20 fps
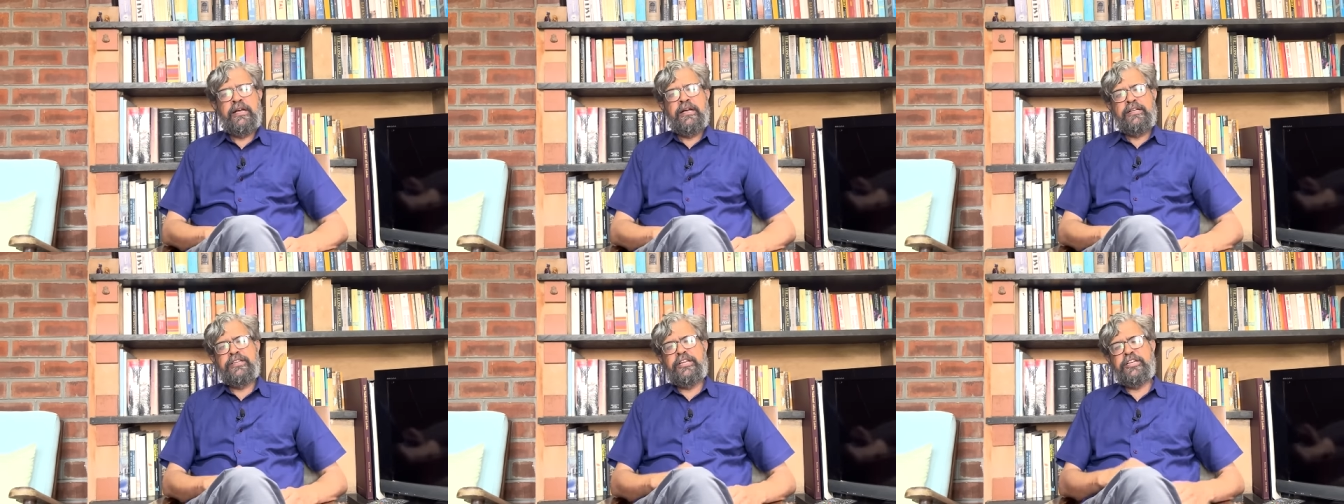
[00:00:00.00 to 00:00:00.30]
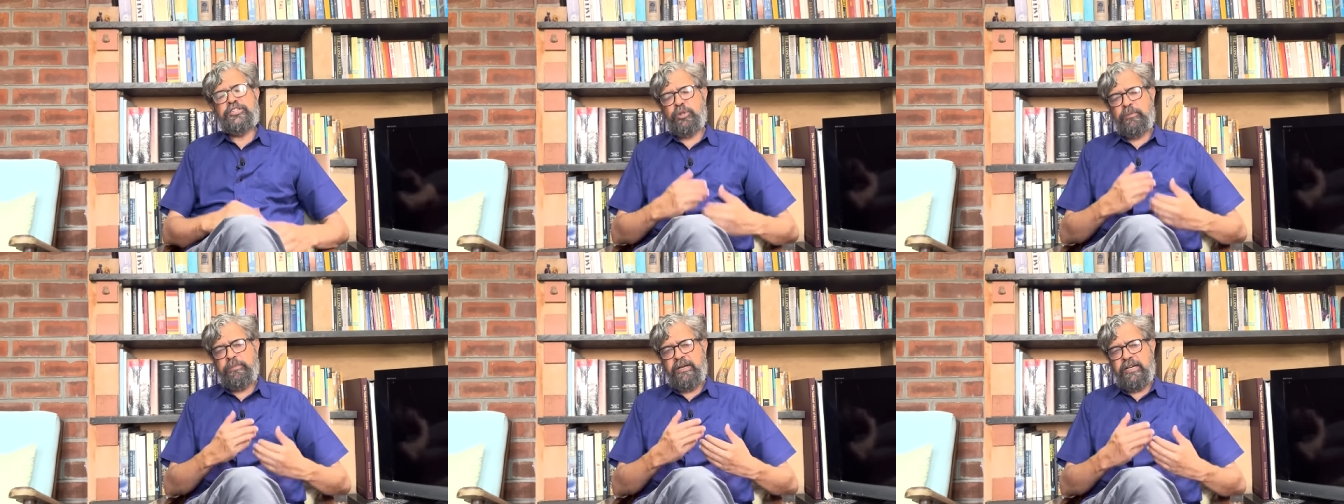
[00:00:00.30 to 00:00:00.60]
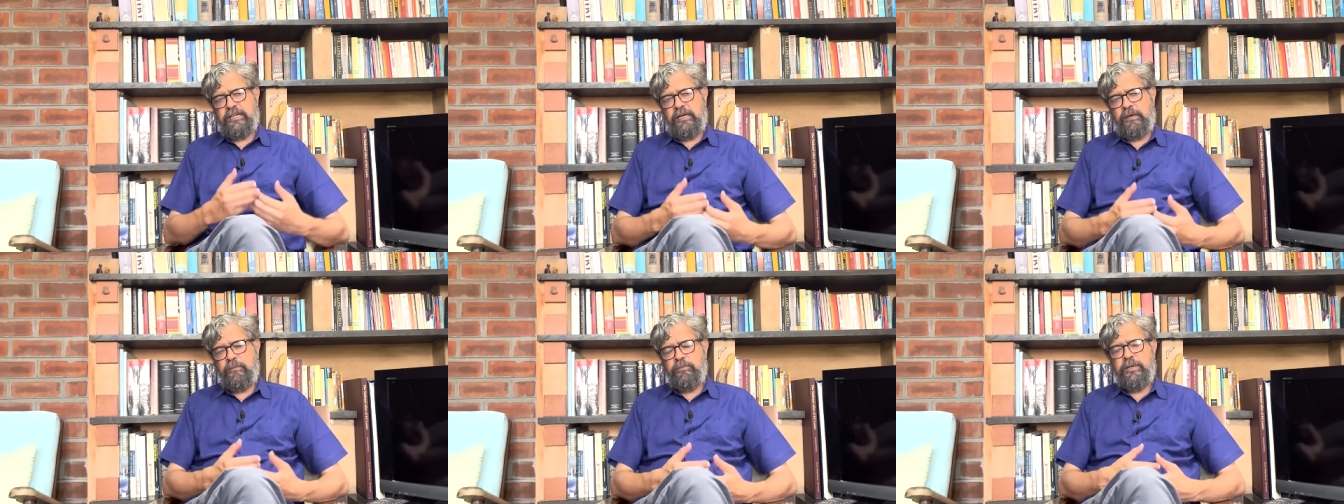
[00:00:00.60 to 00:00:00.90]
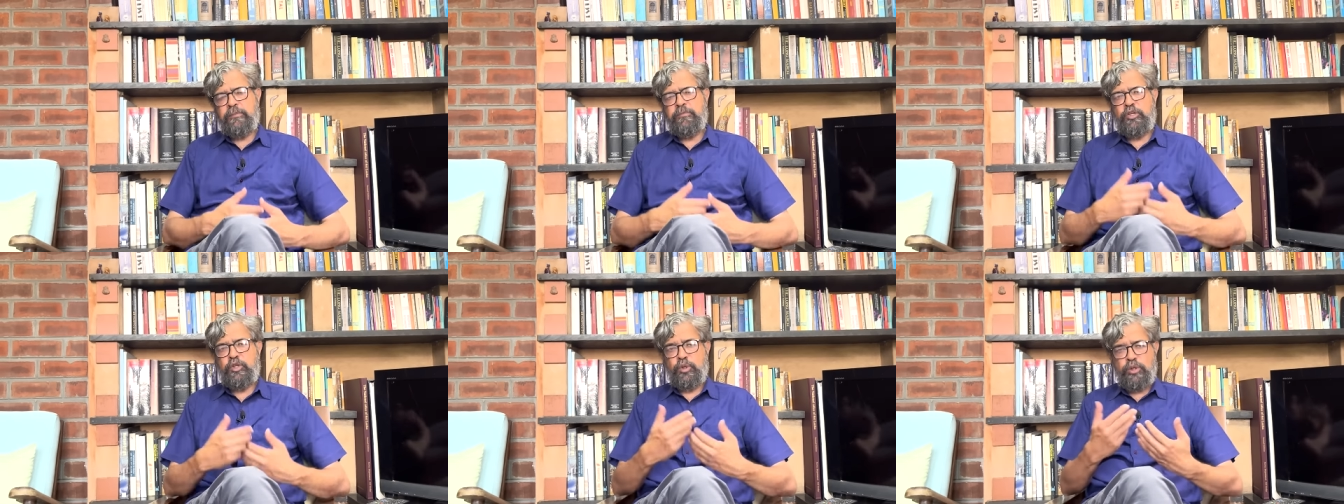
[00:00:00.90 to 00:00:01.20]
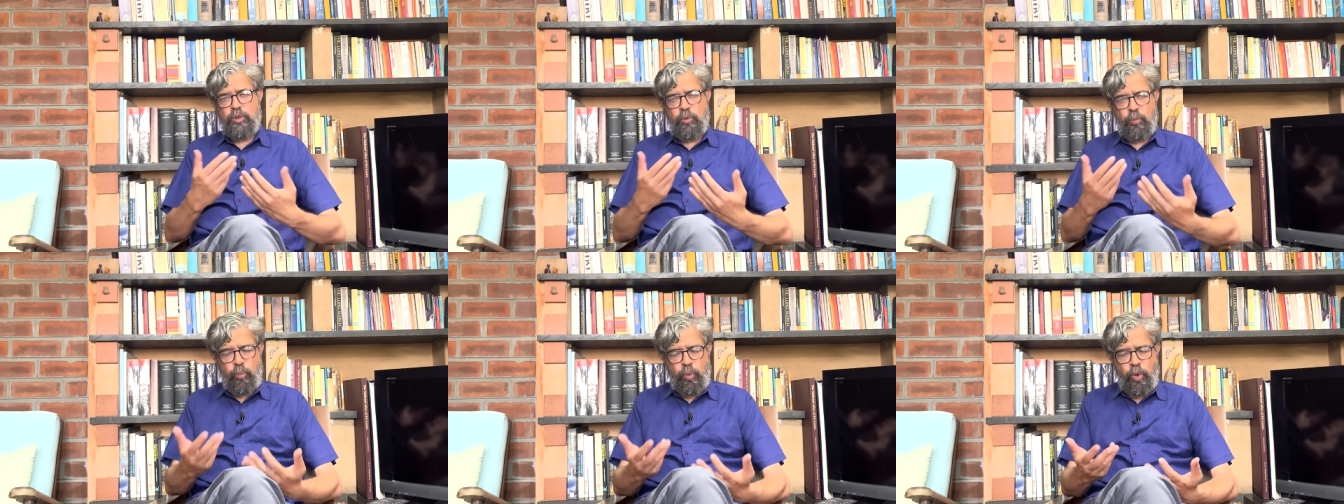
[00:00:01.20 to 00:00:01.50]
they should be accountable to
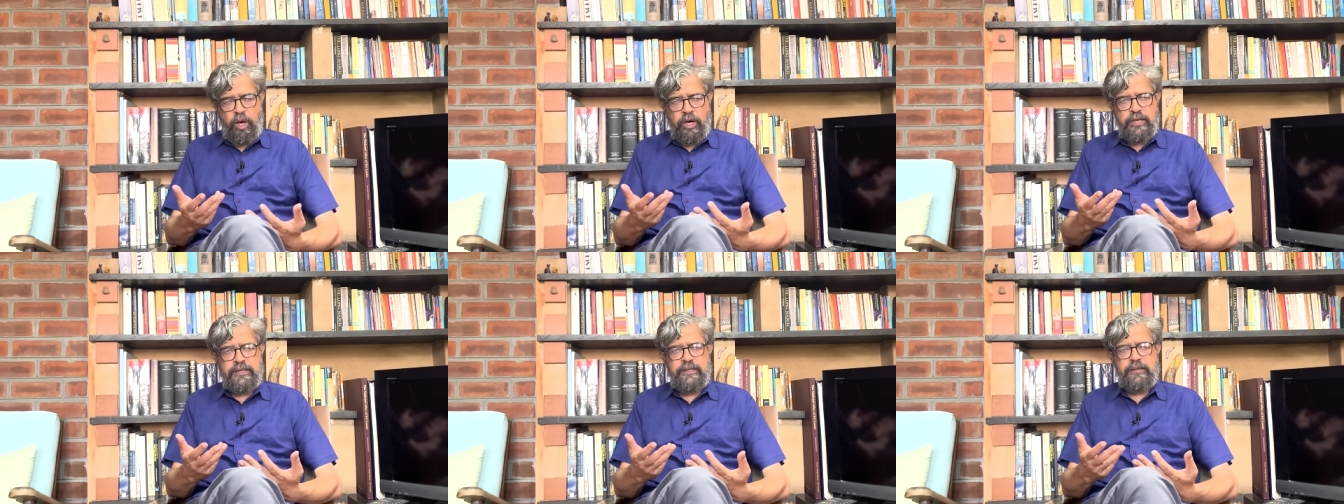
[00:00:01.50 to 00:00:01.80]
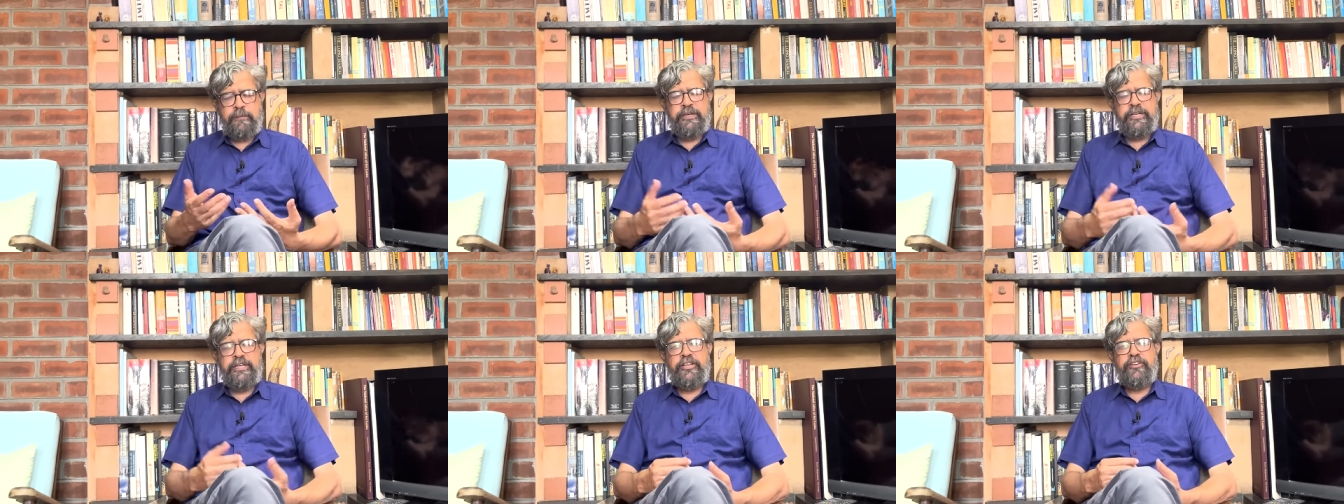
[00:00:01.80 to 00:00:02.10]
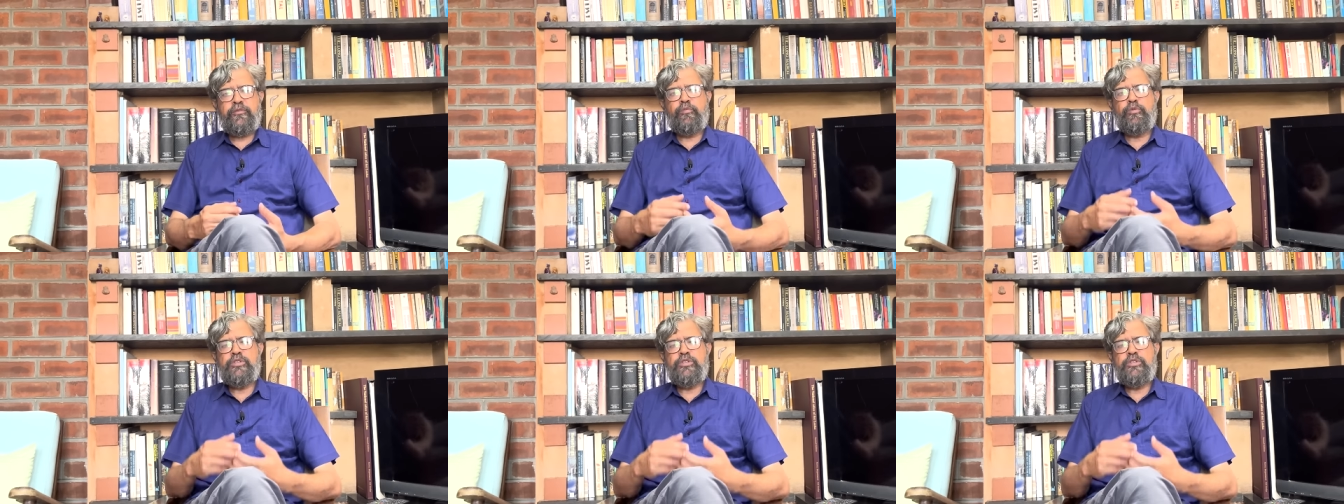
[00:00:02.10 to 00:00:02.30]
the ward committees,